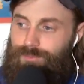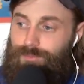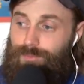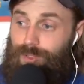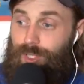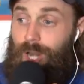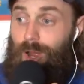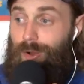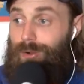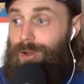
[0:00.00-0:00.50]

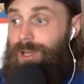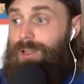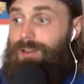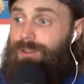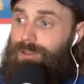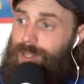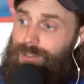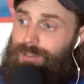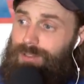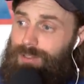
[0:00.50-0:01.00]
You know,
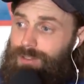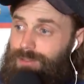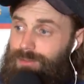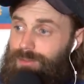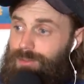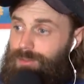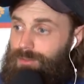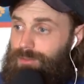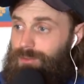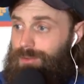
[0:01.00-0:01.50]
let's...
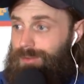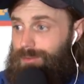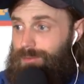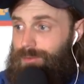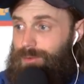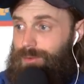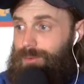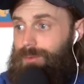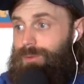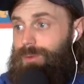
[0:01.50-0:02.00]

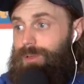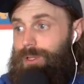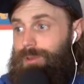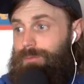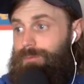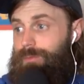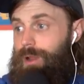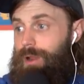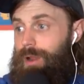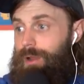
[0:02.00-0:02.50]
We'll
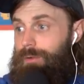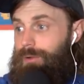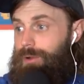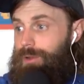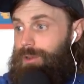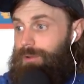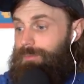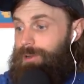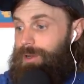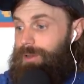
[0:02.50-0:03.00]

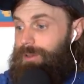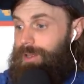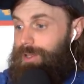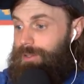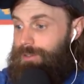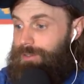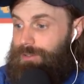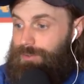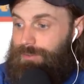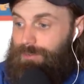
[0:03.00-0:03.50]
compare
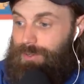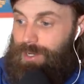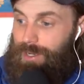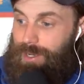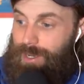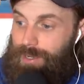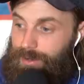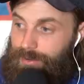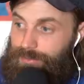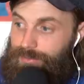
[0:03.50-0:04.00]
that to,
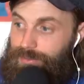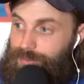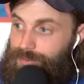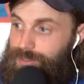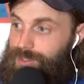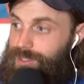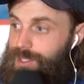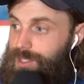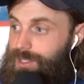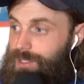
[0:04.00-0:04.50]
I don't know if you've
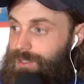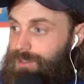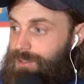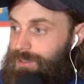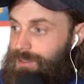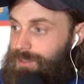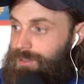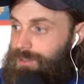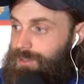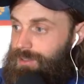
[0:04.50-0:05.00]
seen,
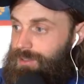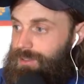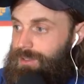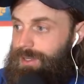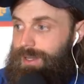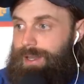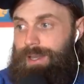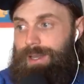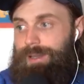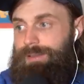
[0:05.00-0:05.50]

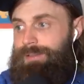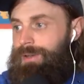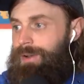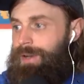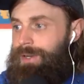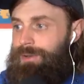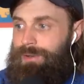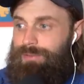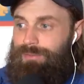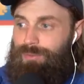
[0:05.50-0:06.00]
no,
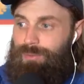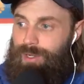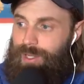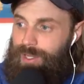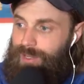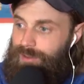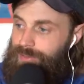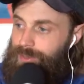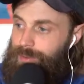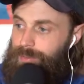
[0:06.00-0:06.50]
I don't even want to
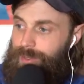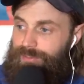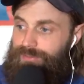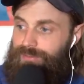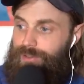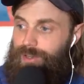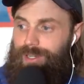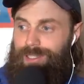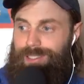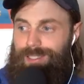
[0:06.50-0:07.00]
give them
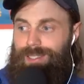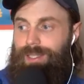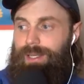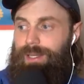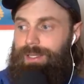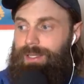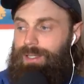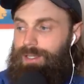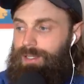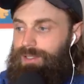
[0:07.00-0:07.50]
a
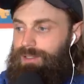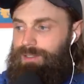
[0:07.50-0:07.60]
click.